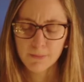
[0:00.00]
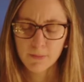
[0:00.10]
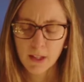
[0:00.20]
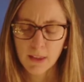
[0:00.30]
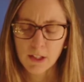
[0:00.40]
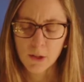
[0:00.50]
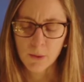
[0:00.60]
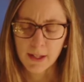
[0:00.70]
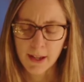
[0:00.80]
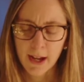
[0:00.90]
that you
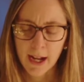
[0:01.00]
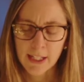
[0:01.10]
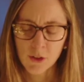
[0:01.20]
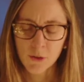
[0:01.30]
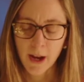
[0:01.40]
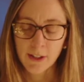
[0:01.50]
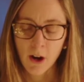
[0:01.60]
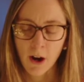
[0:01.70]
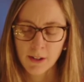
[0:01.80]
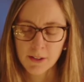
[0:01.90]
would guide and direct
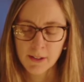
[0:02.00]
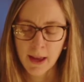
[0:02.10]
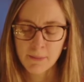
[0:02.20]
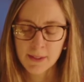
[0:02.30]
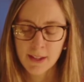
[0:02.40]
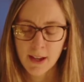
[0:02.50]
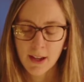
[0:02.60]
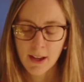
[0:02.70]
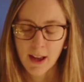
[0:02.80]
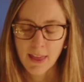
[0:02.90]
our steps,
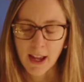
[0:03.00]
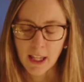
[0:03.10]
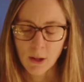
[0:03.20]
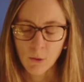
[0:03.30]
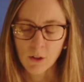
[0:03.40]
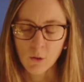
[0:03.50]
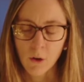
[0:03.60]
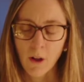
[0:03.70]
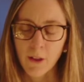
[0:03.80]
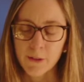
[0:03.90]
and that you would
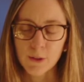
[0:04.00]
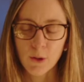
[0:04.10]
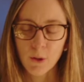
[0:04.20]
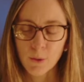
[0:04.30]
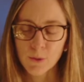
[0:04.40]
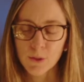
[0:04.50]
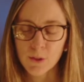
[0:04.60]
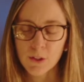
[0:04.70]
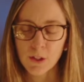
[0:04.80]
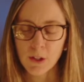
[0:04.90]
draw us closer
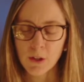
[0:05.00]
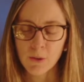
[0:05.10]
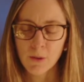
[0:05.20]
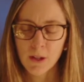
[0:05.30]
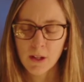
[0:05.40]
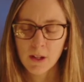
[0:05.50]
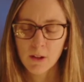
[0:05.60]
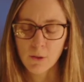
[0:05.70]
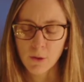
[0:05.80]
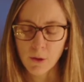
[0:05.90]
to you
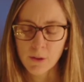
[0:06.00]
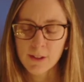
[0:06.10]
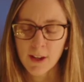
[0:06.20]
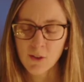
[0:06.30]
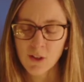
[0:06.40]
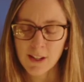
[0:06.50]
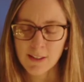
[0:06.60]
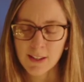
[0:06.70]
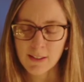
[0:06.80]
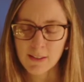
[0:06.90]
through your Son,
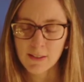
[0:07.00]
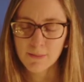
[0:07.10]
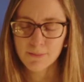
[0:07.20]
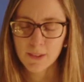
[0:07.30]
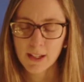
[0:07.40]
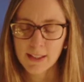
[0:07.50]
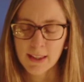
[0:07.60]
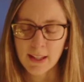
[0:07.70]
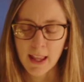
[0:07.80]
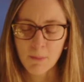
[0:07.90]
Jesus. It's in the
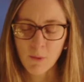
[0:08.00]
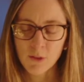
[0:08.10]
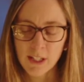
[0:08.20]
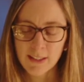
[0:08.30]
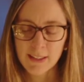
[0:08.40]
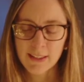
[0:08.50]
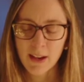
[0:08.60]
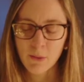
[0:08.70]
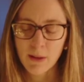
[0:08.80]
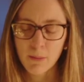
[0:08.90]
name of Jesus that
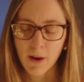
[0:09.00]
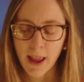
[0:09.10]
we pray.